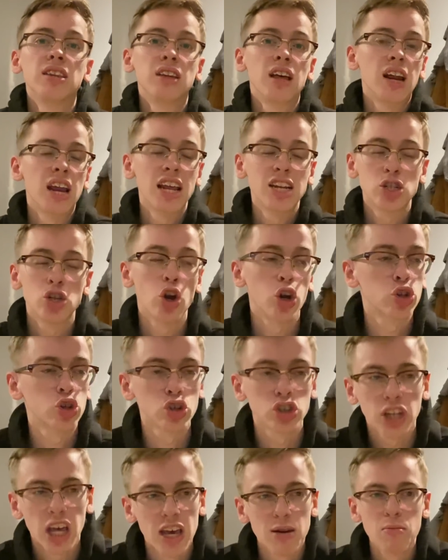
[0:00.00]
And it's not
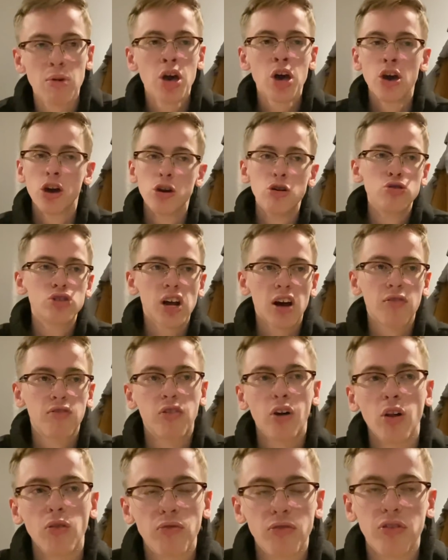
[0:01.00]
just him who's at
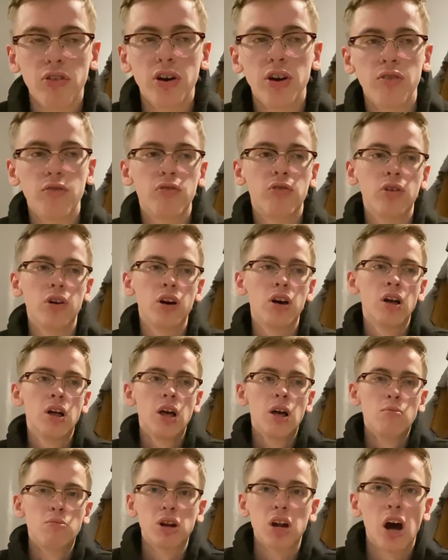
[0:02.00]
fault for
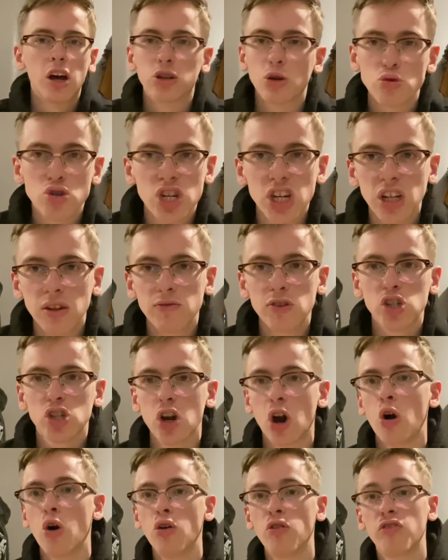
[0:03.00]
Bernardo Silva's
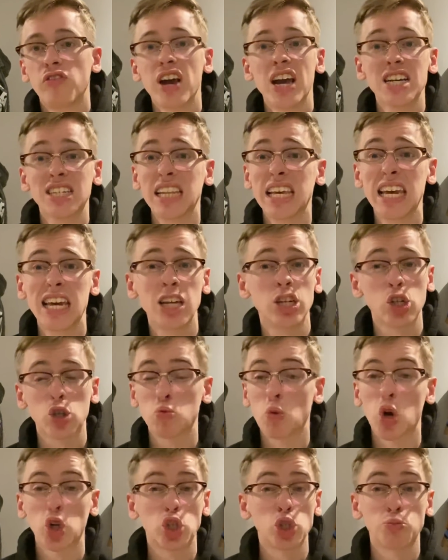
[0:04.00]
goal. Firstly, he just
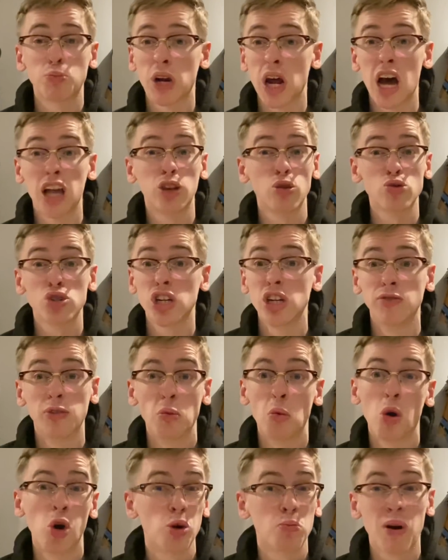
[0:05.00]
watches Bernardo Silva
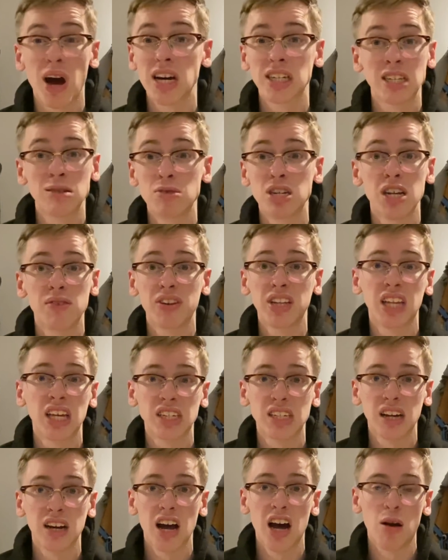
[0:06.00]
walk past him as if he thinks
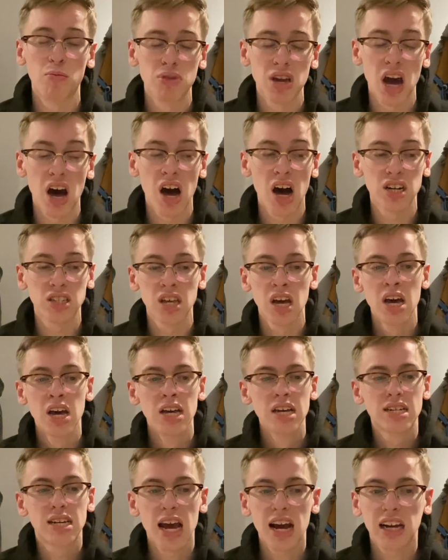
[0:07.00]
I can't be arsed.
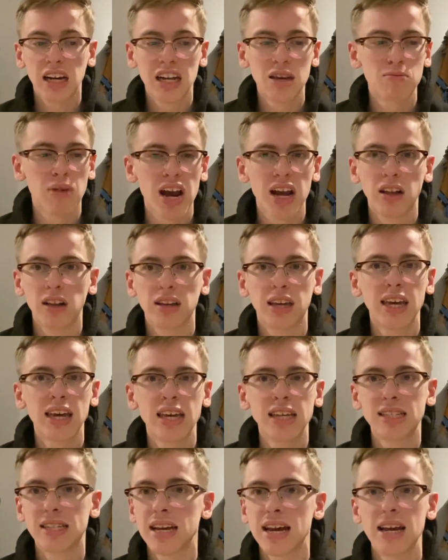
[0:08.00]
Secondly, Michael
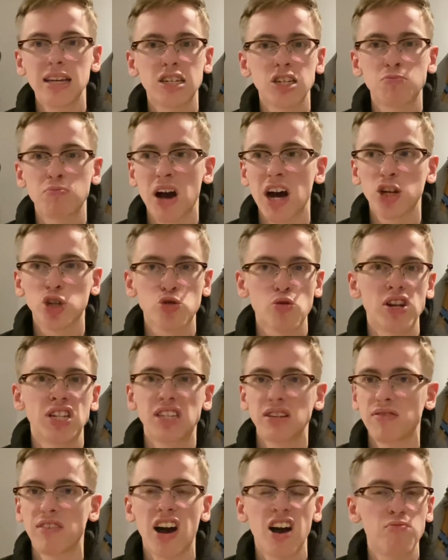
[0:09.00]
Keane turns his back
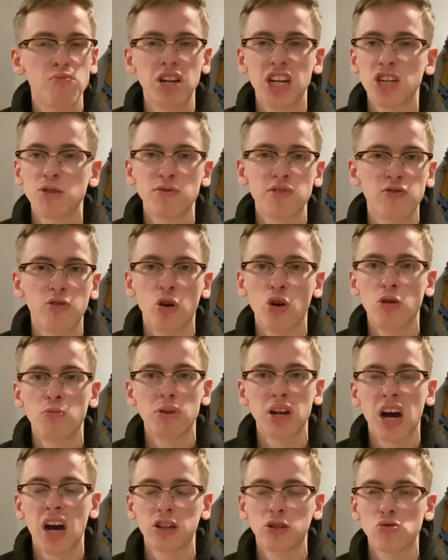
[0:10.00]
25 minutes before
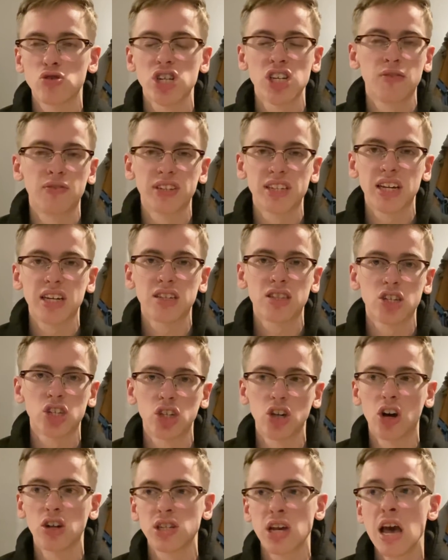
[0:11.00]
Bernardo Silva takes the
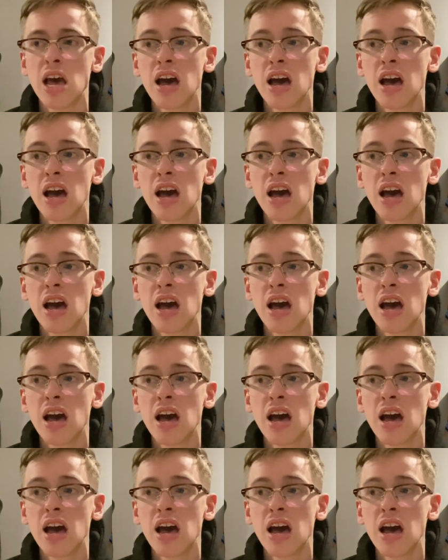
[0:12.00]
shot.